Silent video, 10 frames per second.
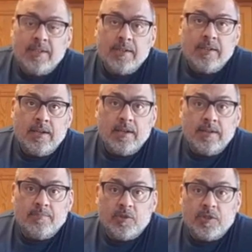and
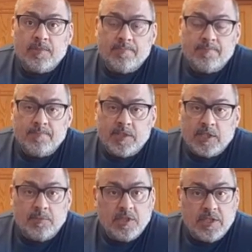put some
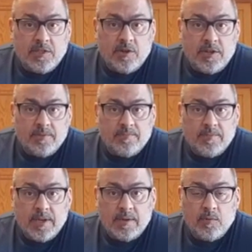sesame seeds on it,
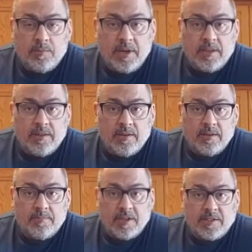and we'll bake the
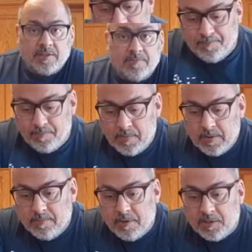buns.
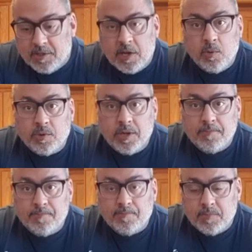Buns that I rolled
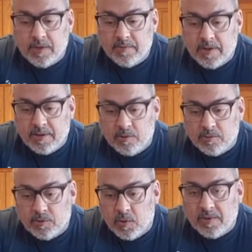out have had about
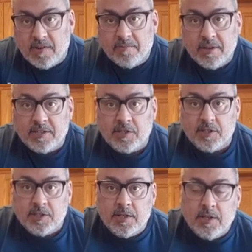25 minutes
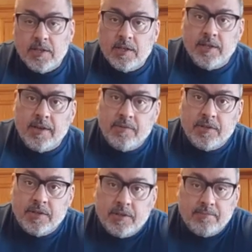in the oven
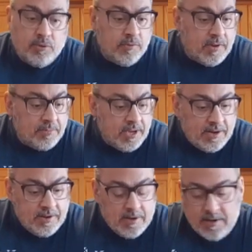to proof up again.
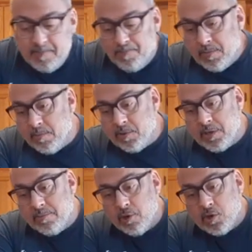I'm just going to
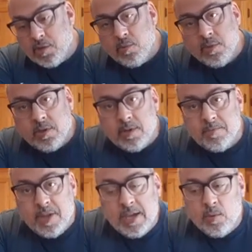brush them with an
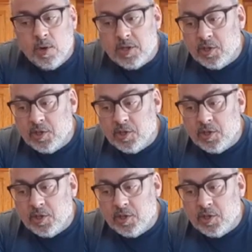egg wash